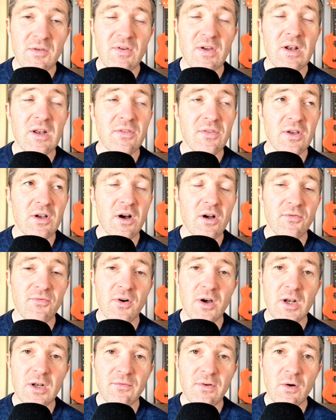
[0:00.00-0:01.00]
If anything, I
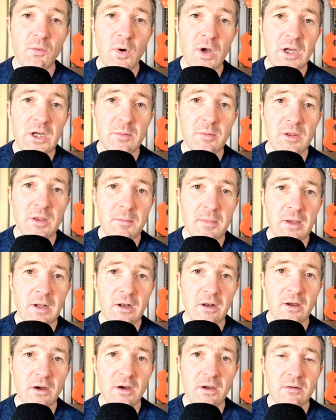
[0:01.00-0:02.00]
find if I wake up in the middle of
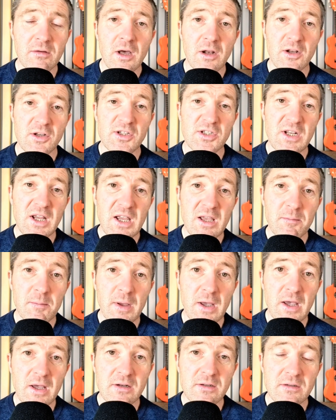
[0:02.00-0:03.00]
the night and I stay in
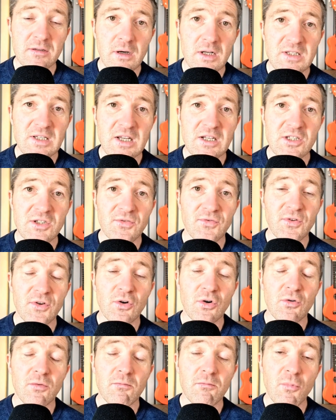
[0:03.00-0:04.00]
bed, I tend to
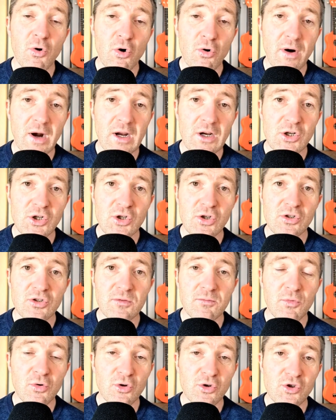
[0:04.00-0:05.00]
feel more anxious
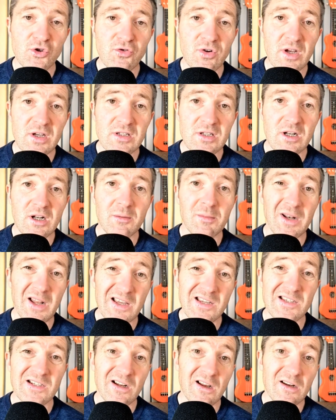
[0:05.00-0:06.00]
and more stressed, and I'm
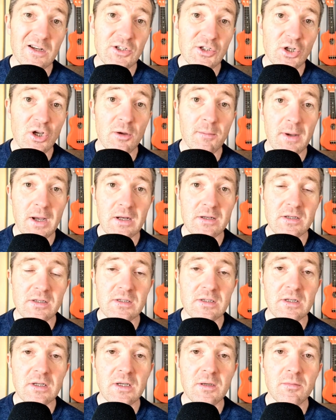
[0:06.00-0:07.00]
less likely to go back to
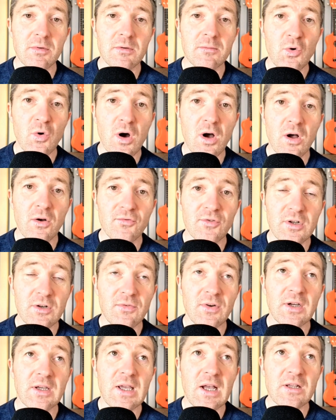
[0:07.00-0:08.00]
sleep. Quite often, if
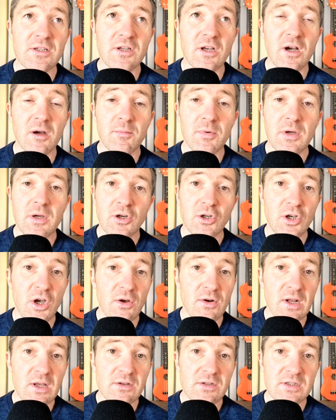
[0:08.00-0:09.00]
I get up and
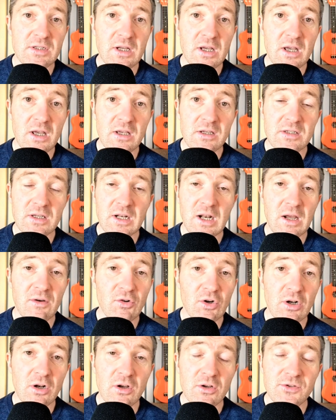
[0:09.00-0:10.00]
go downstairs and have
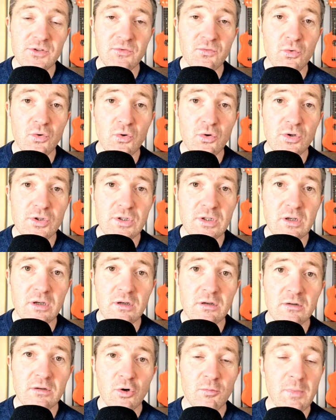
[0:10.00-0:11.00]
a glass of
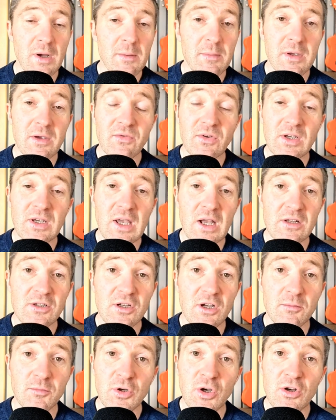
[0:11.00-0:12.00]
water, or maybe even get
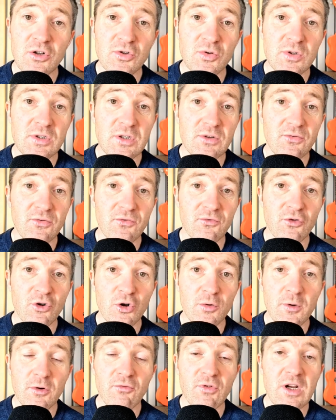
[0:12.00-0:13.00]
up and go into a different
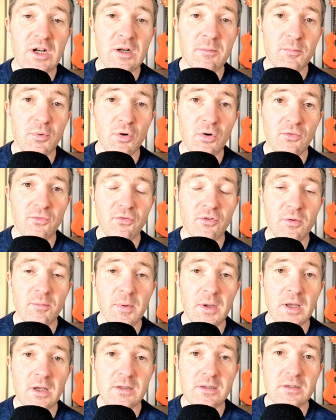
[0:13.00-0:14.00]
room and read a book for a
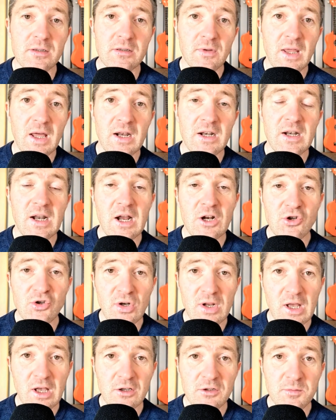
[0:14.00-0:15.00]
bit, that
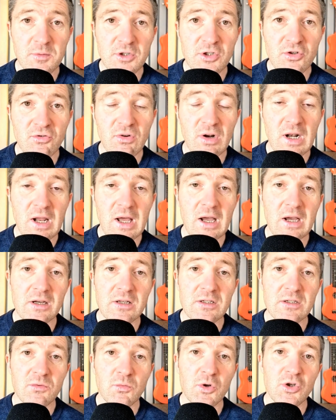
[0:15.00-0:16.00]
naturally helps me to
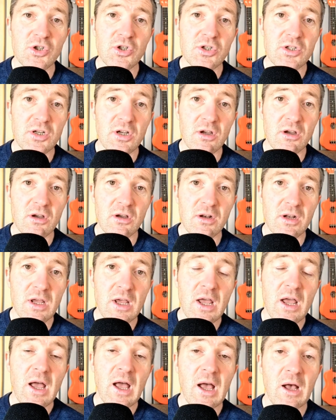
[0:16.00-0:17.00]
relax, which in turn
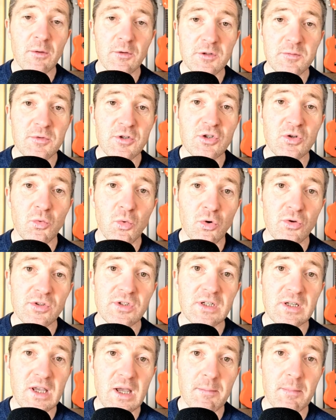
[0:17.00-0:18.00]
helps me to want
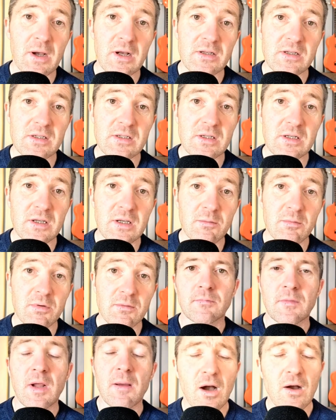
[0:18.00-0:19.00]
to get back to sleep.
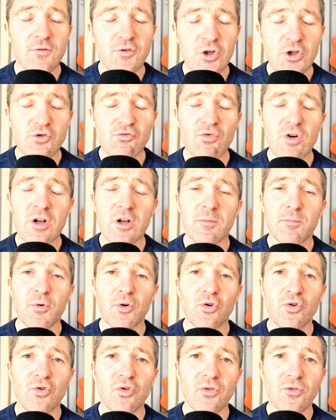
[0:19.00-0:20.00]
I've just written a
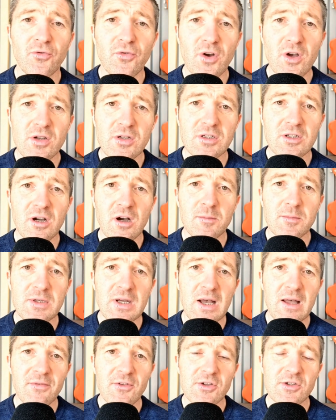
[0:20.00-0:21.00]
book called First Time
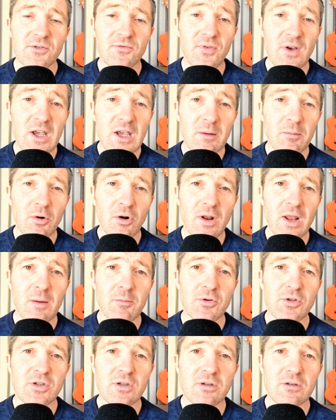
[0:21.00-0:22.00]
Dad that's available on
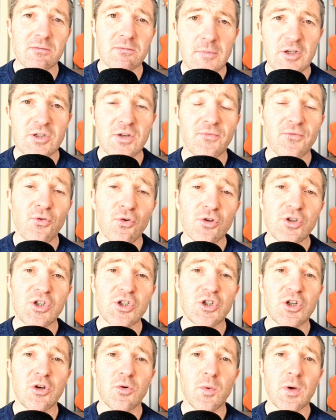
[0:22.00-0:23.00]
Amazon. It's a
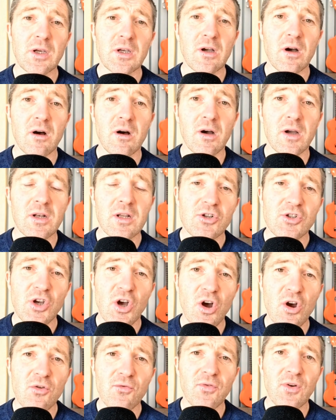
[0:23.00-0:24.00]
4-to-2-week guide to
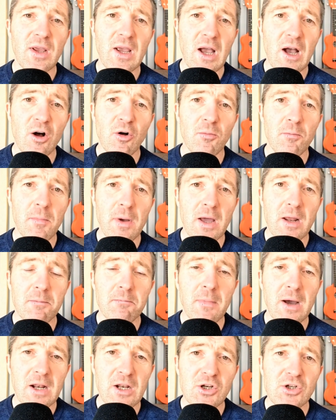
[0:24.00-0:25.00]
hopefully help men
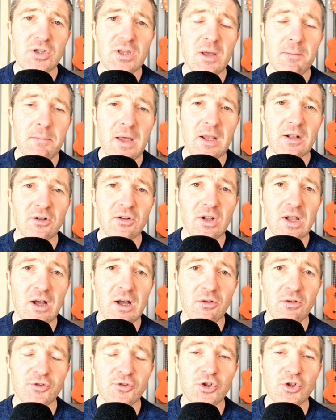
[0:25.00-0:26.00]
manage their mental
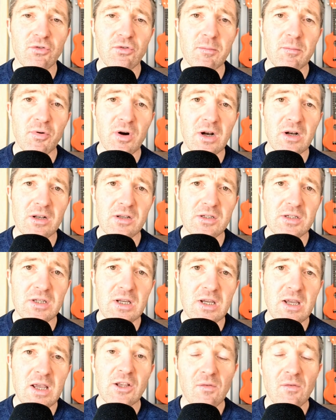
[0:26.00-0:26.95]
health during pregnancy.